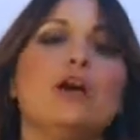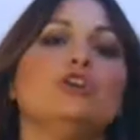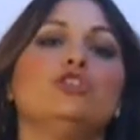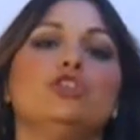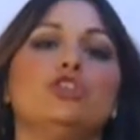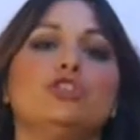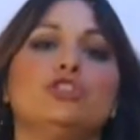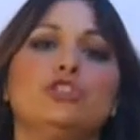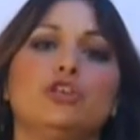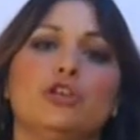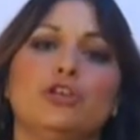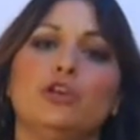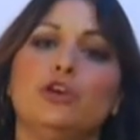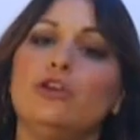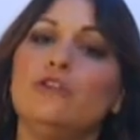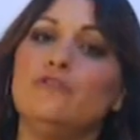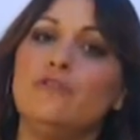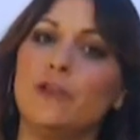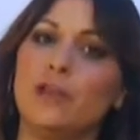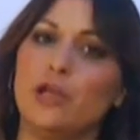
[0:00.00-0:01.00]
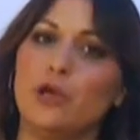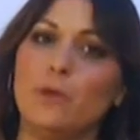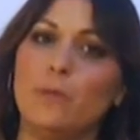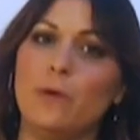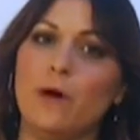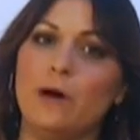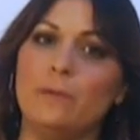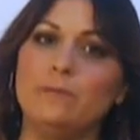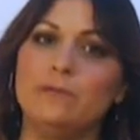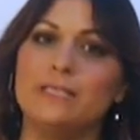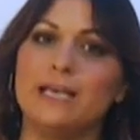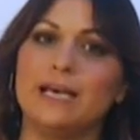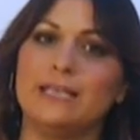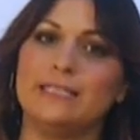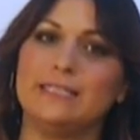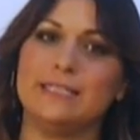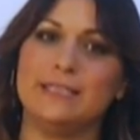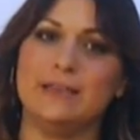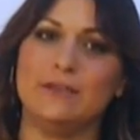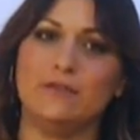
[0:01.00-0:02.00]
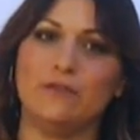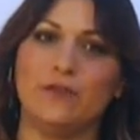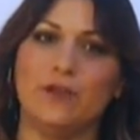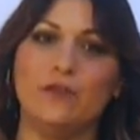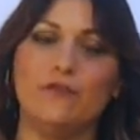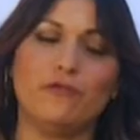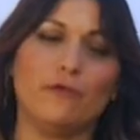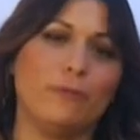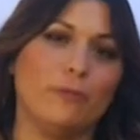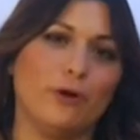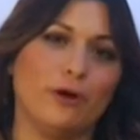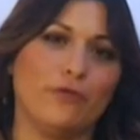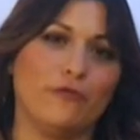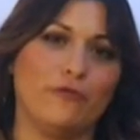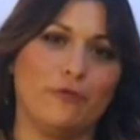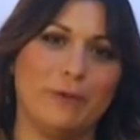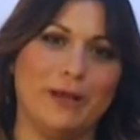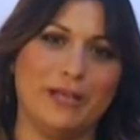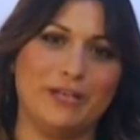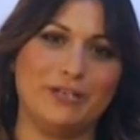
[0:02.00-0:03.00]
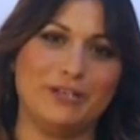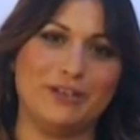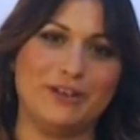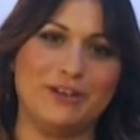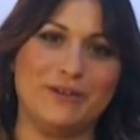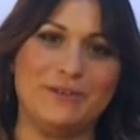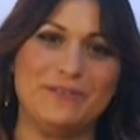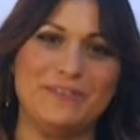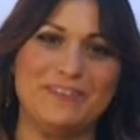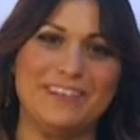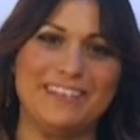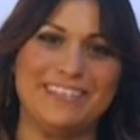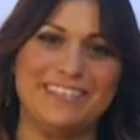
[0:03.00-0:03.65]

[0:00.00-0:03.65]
Sure. So you can go to videopump.tv for more information.